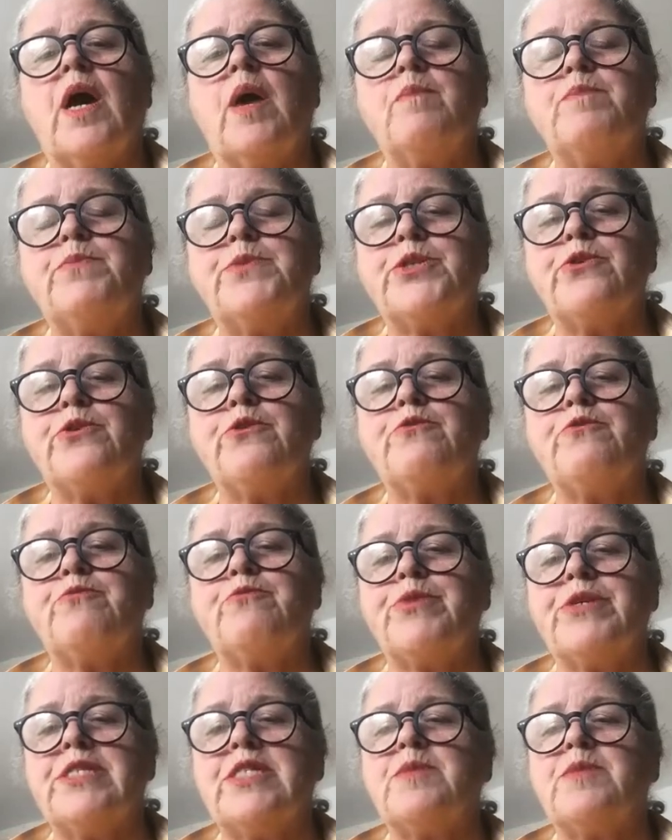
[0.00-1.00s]
observe
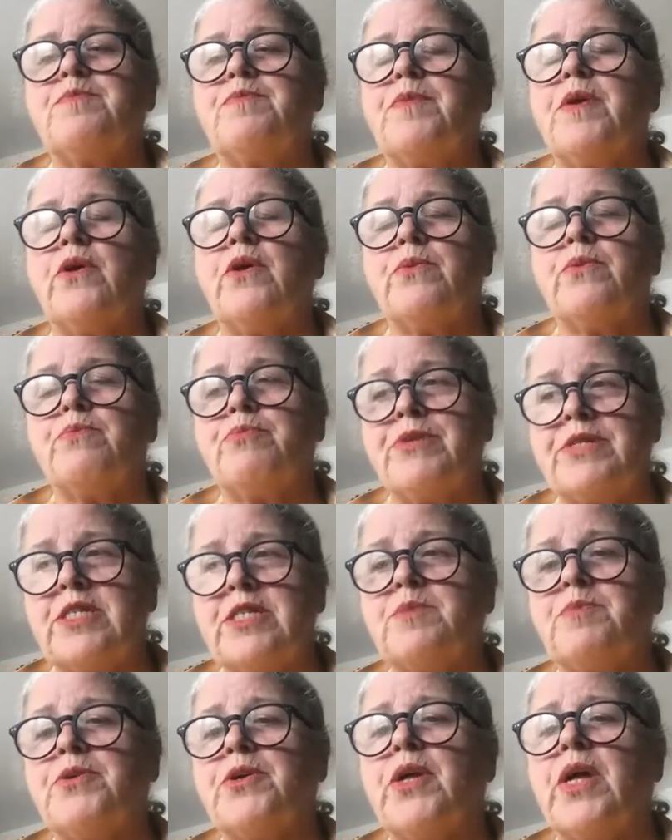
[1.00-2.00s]

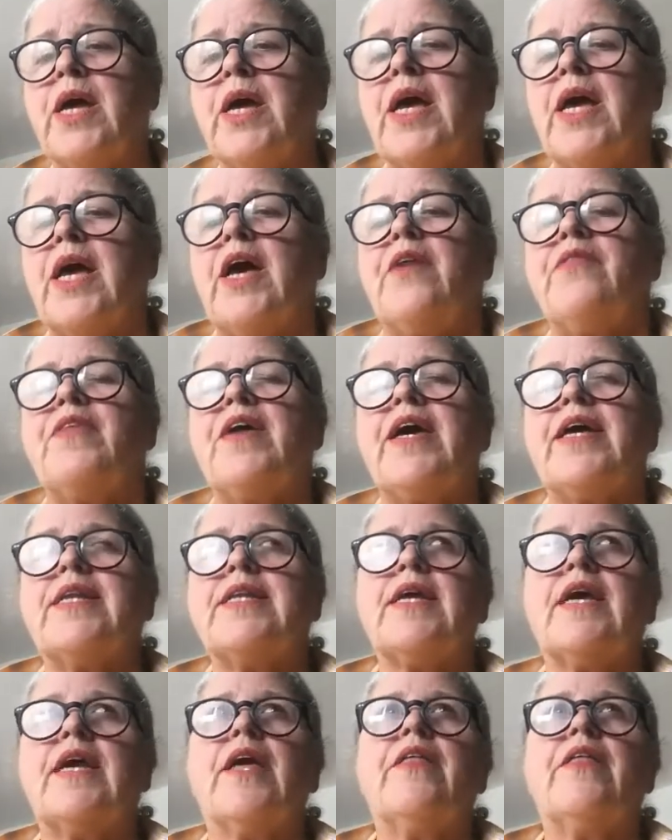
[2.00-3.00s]
principle,
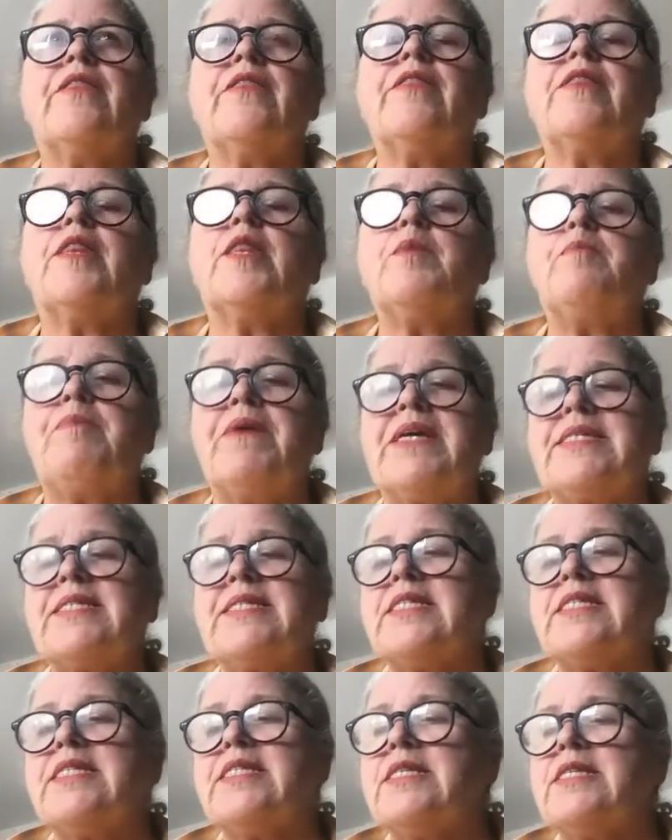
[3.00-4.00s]
that the
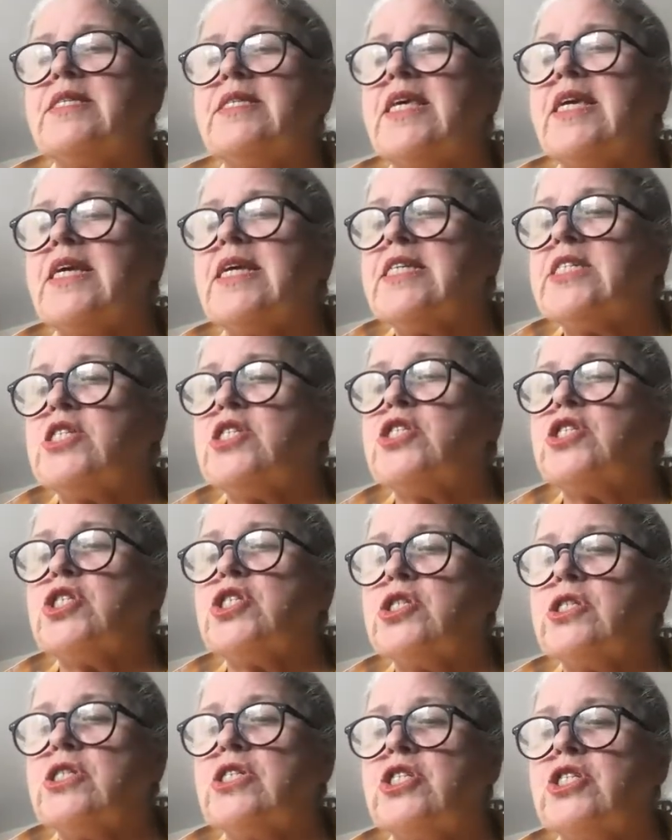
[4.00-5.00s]
best thing is
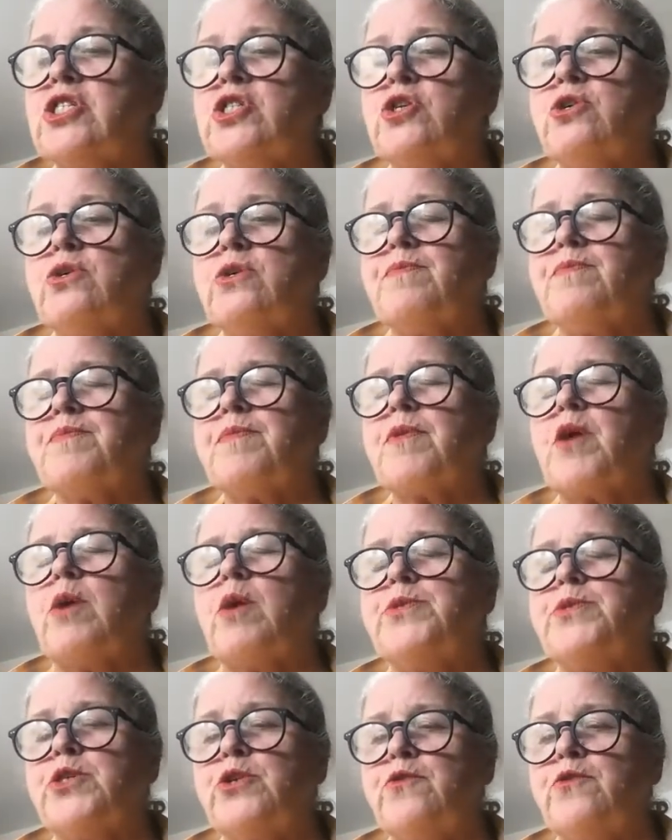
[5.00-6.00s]
to
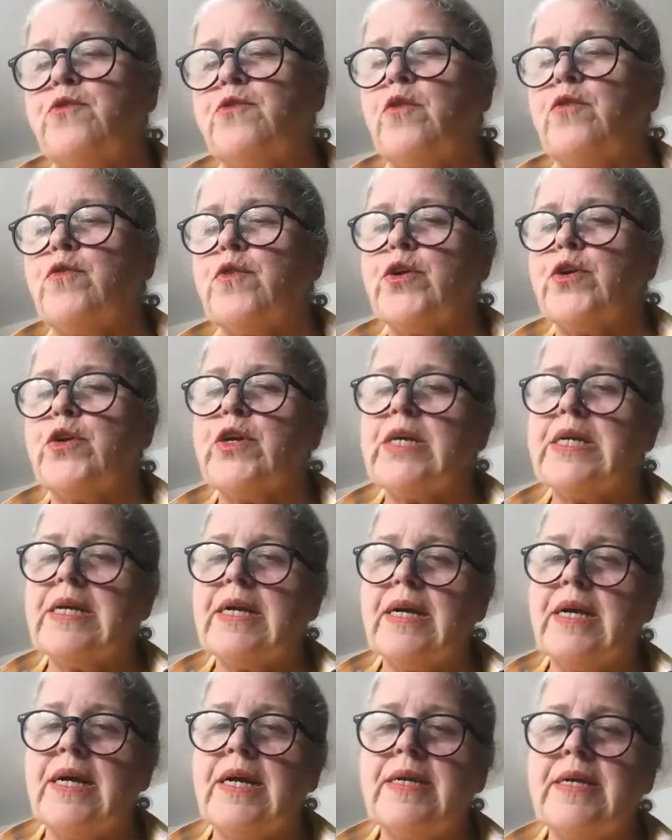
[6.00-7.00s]
observe over
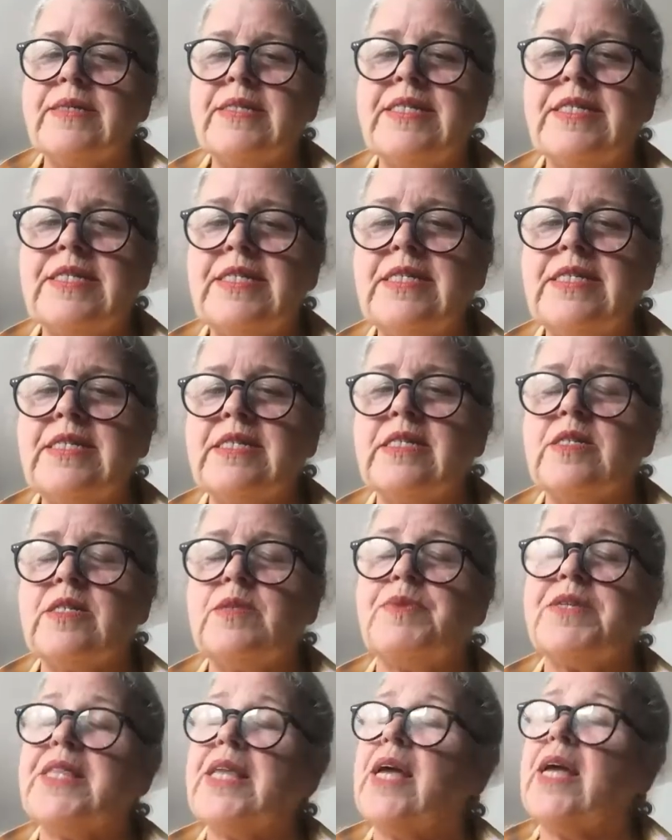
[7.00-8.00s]
seasons,
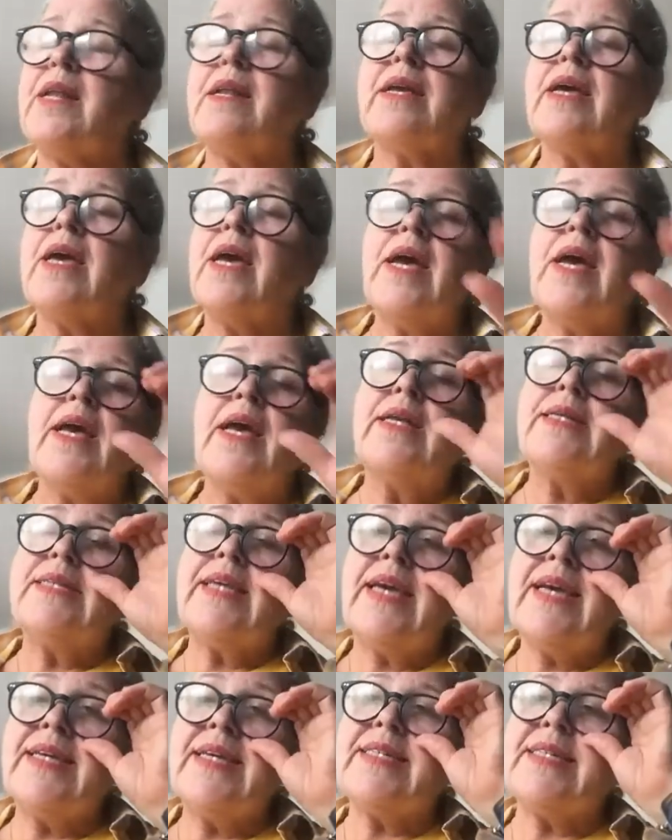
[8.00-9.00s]
but that
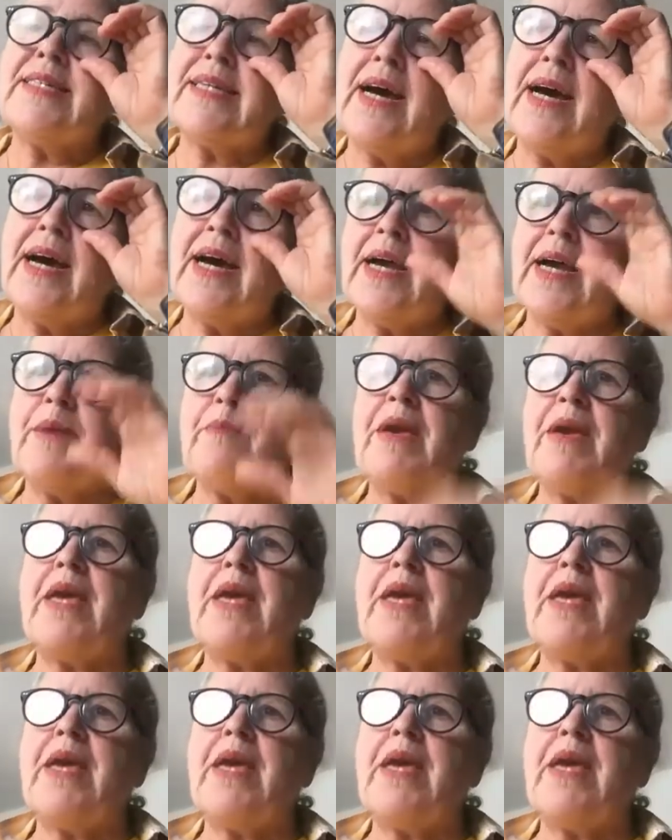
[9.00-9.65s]
takes time.